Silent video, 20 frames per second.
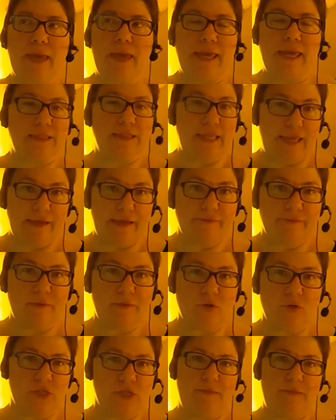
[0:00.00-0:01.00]
paid leave,
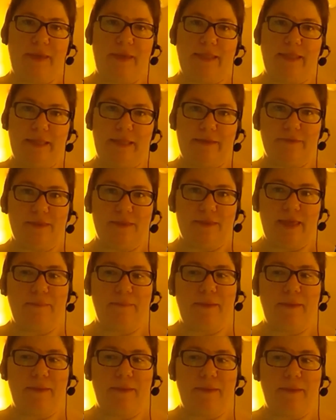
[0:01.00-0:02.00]
emergency paid leave that
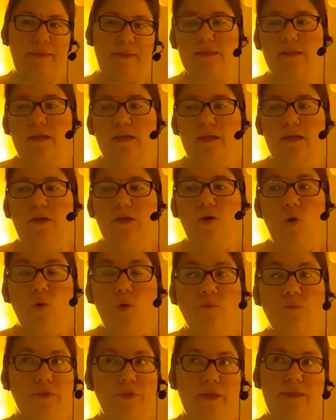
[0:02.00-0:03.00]
they passed. And
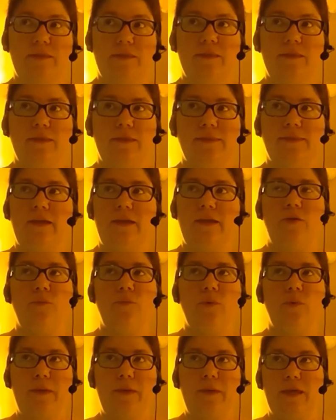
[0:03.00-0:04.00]
hopefully
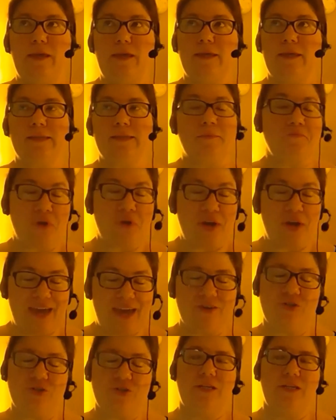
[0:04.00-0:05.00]
there will be at some
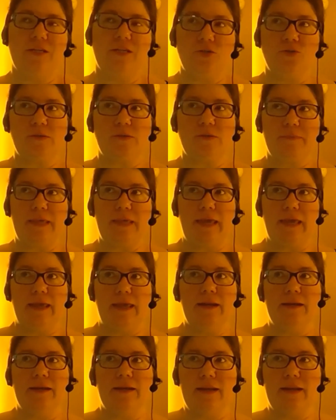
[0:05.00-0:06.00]
point energy to do
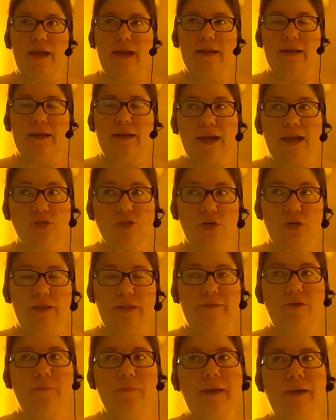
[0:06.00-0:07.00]
something at a
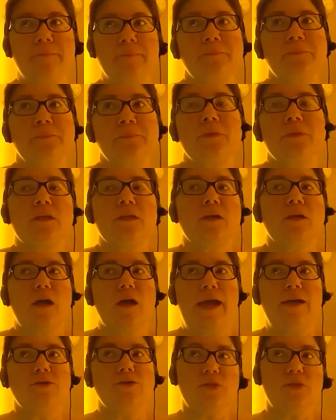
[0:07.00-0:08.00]
national level. But
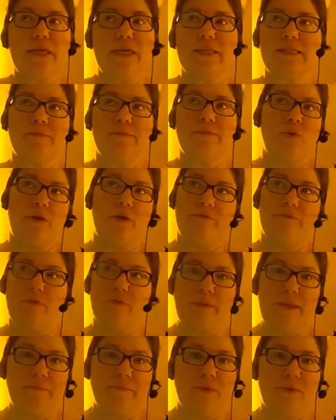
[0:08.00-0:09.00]
I also think it's
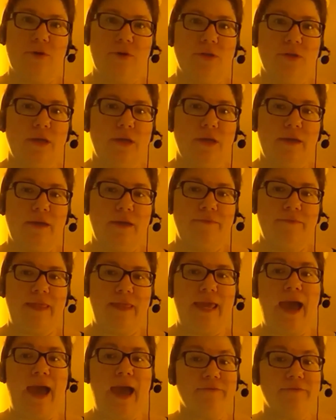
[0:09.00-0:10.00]
important for people, if
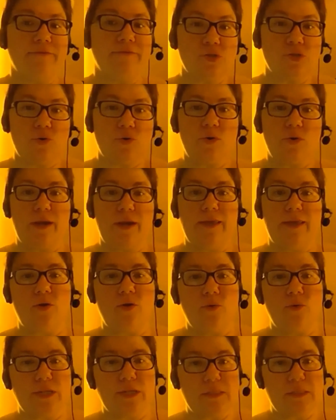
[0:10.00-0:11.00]
they have a story, their
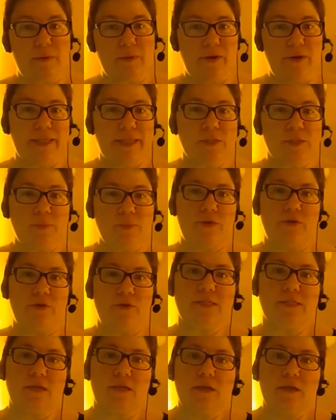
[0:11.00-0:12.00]
own experience, whether
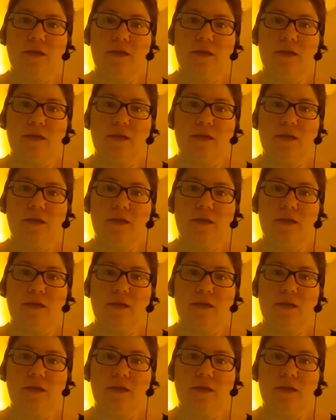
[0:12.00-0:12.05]
it's